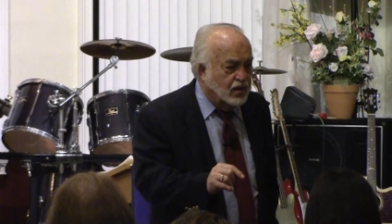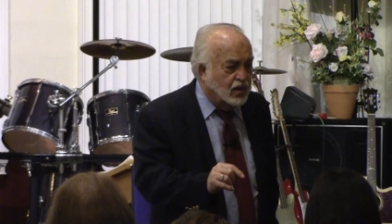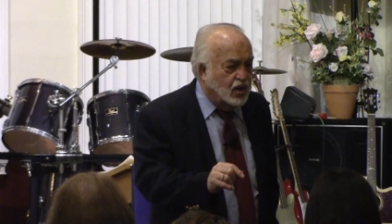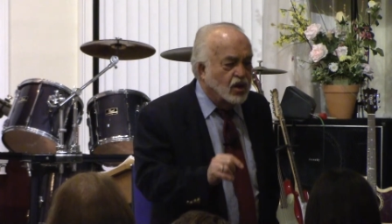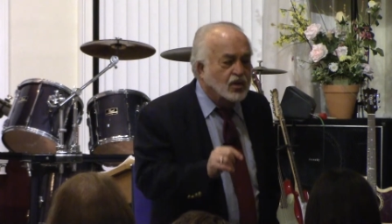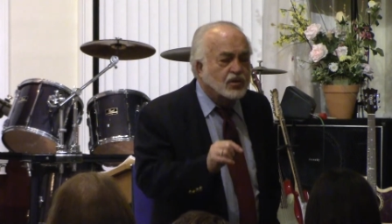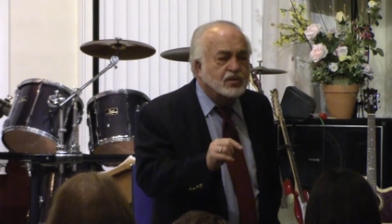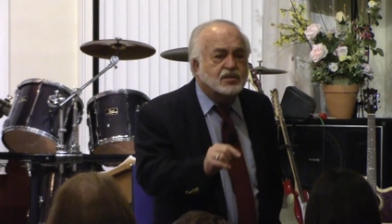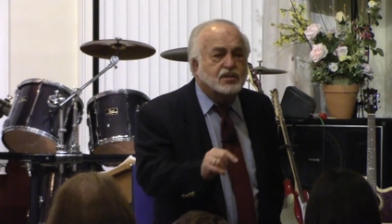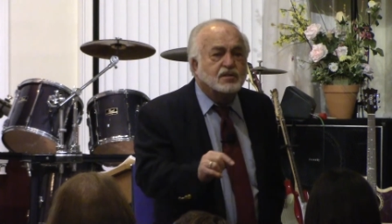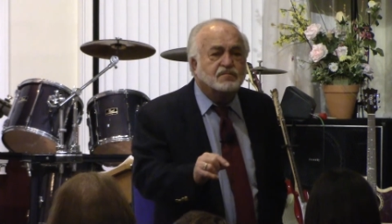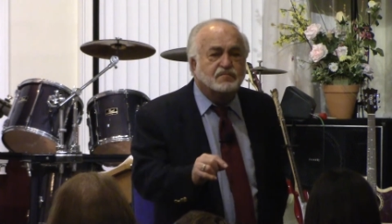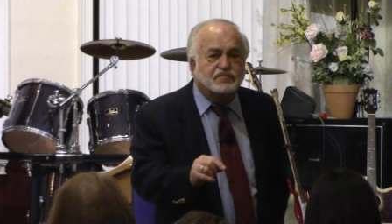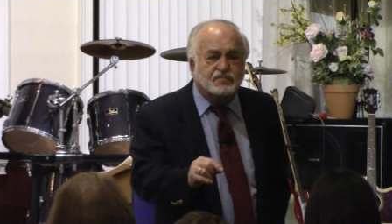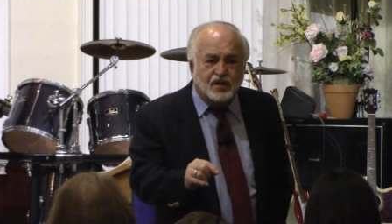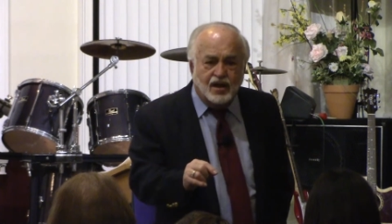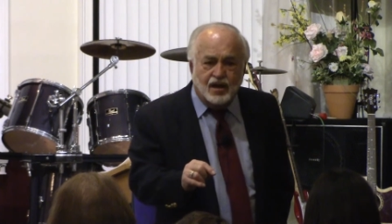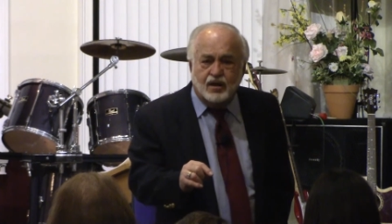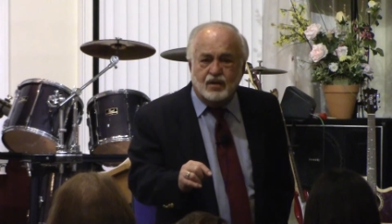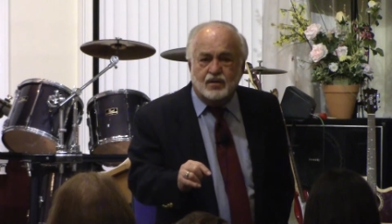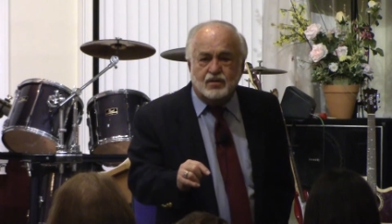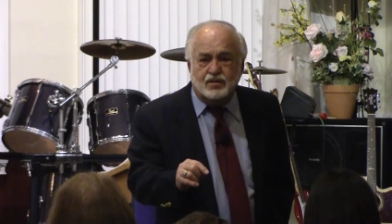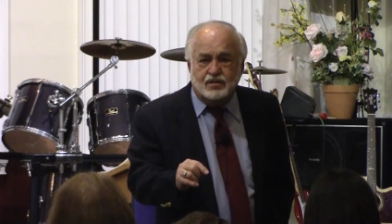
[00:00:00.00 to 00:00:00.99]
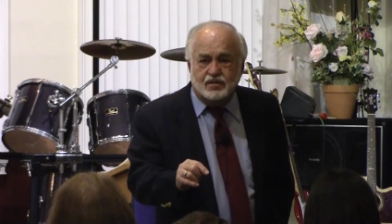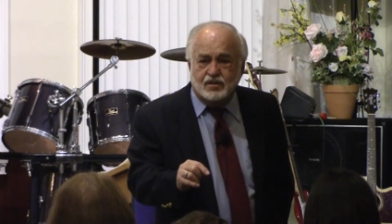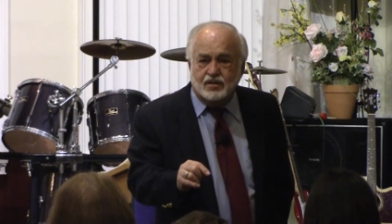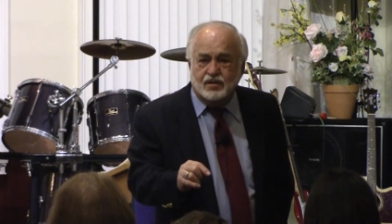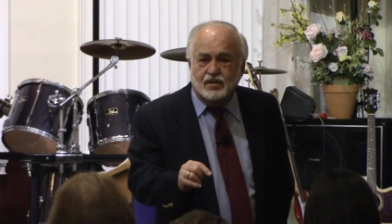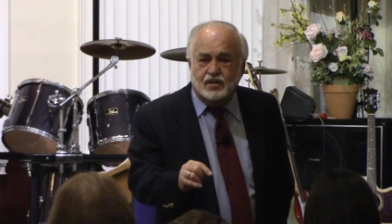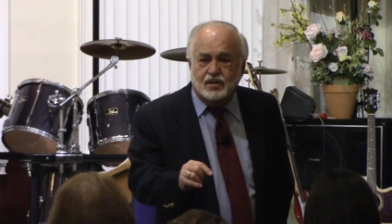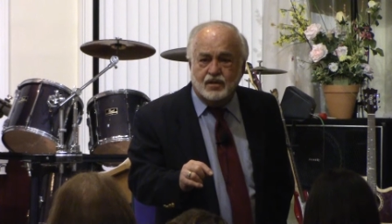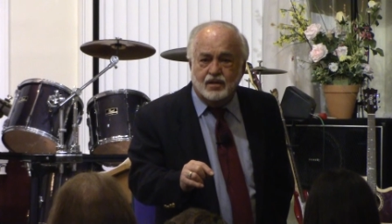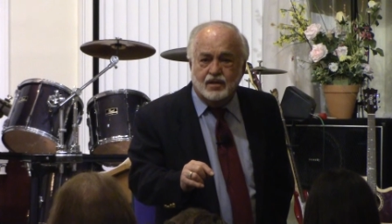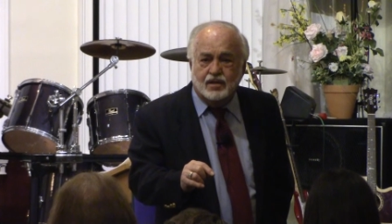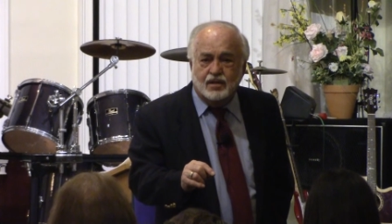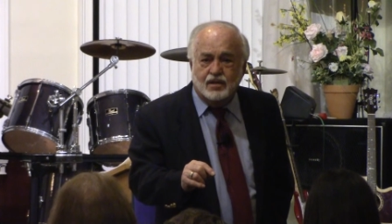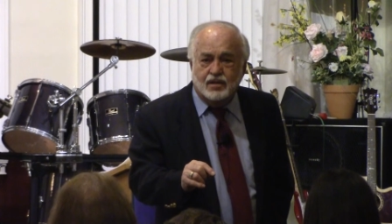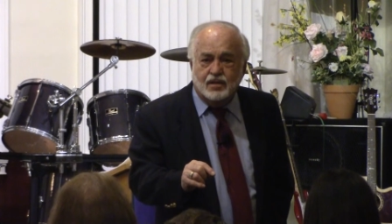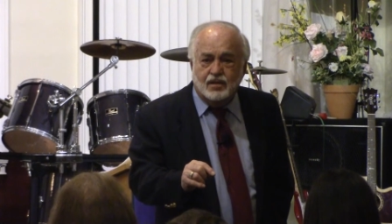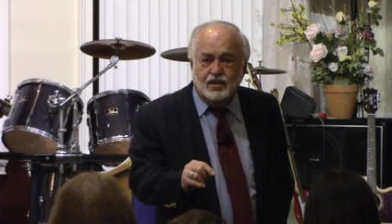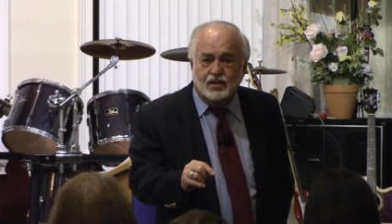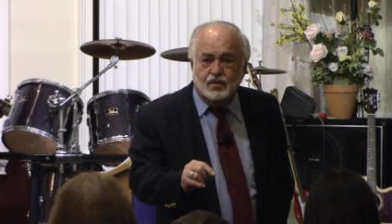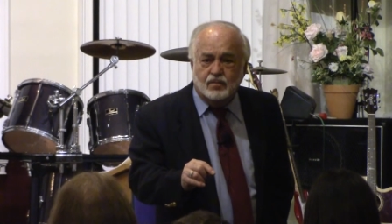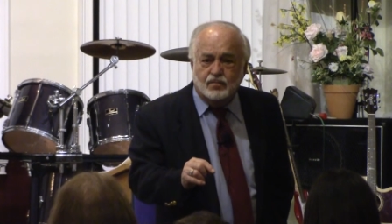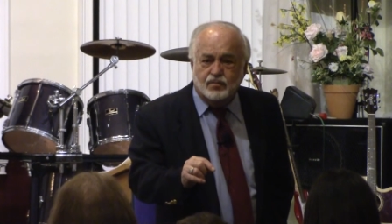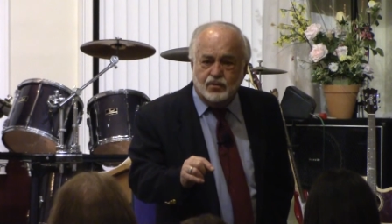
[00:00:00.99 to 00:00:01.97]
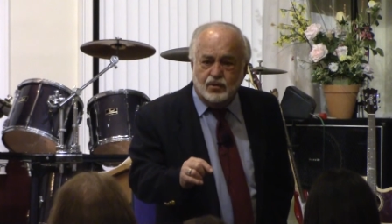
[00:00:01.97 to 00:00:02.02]
undefiled,
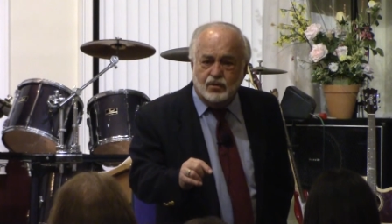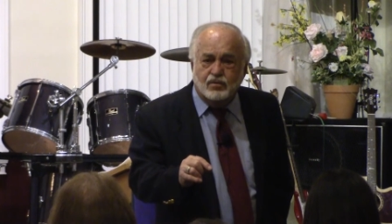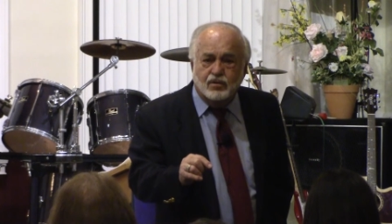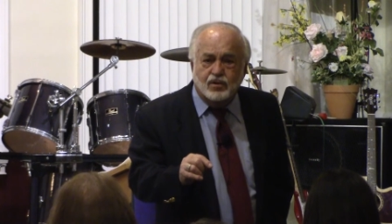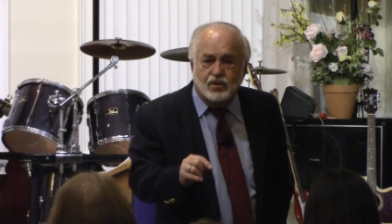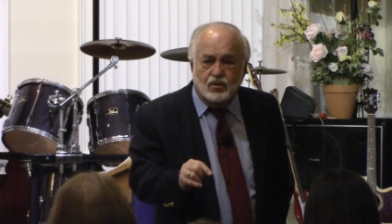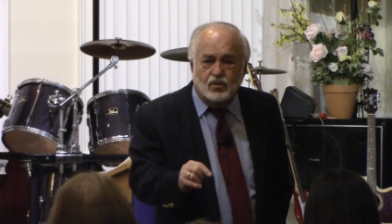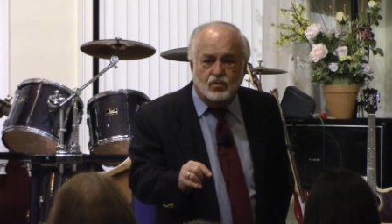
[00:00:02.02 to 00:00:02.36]
pure